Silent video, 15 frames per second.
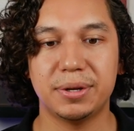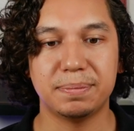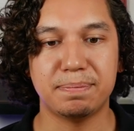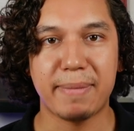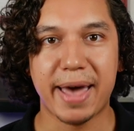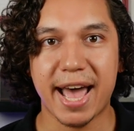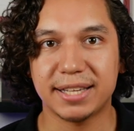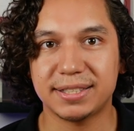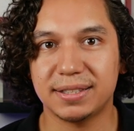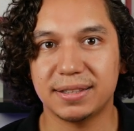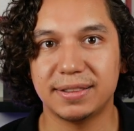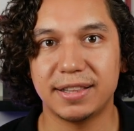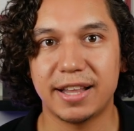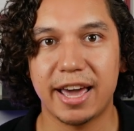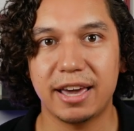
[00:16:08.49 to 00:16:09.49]
mass
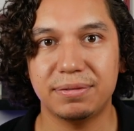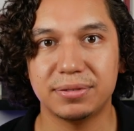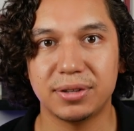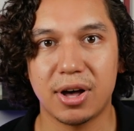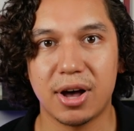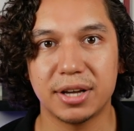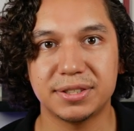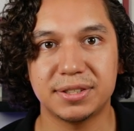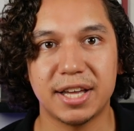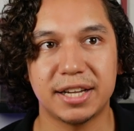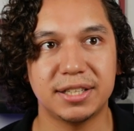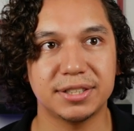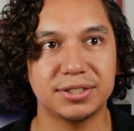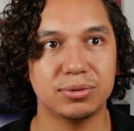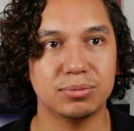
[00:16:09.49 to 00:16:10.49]
life loss that
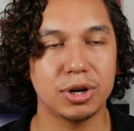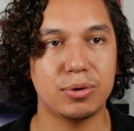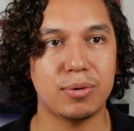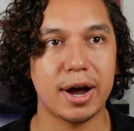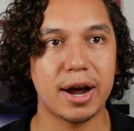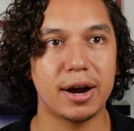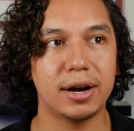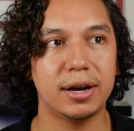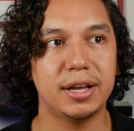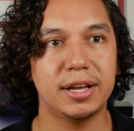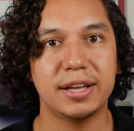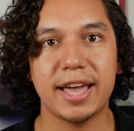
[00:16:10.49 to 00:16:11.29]
doesn't require